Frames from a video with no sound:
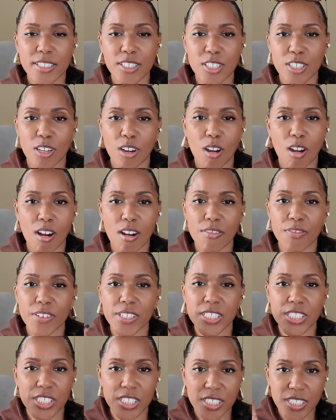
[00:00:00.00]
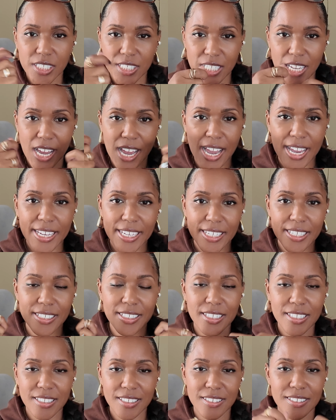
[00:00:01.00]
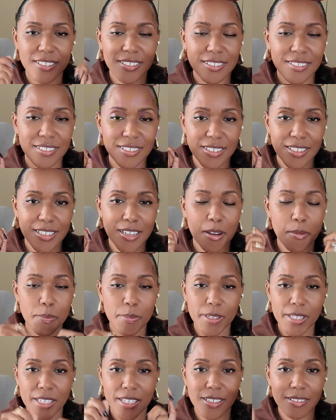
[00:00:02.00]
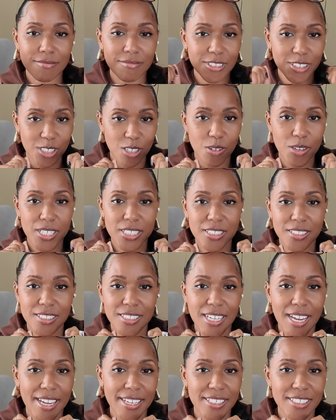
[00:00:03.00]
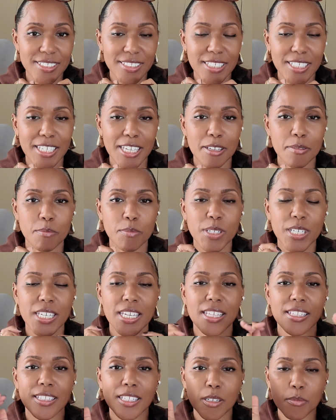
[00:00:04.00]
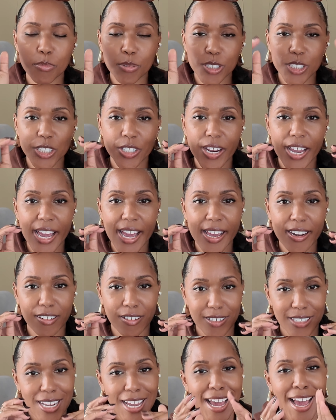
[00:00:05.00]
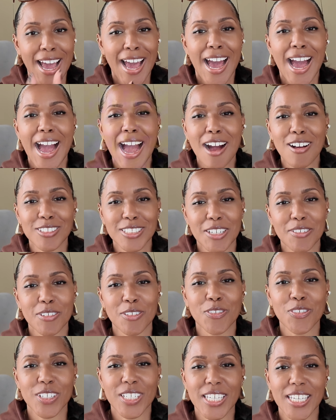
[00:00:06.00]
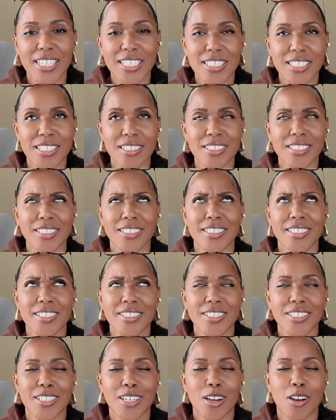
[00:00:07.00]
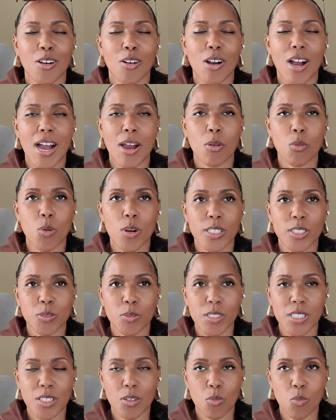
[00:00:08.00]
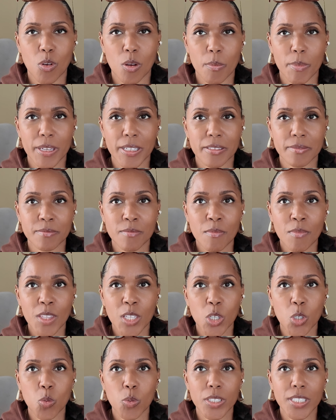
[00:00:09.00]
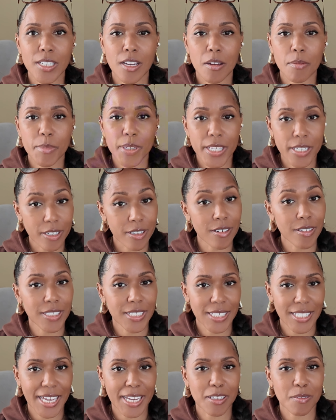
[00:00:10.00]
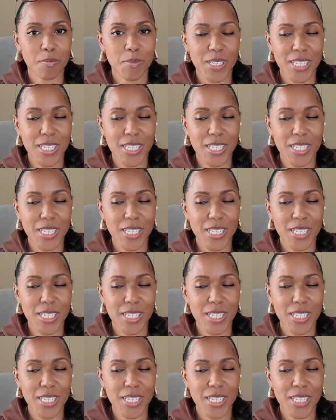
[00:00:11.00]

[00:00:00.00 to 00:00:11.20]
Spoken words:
a scarf and just tie it up, you know, as tight as it can be, and then put your hat on. I'll never forget, years and years ago, I worked with a woman who would come in early like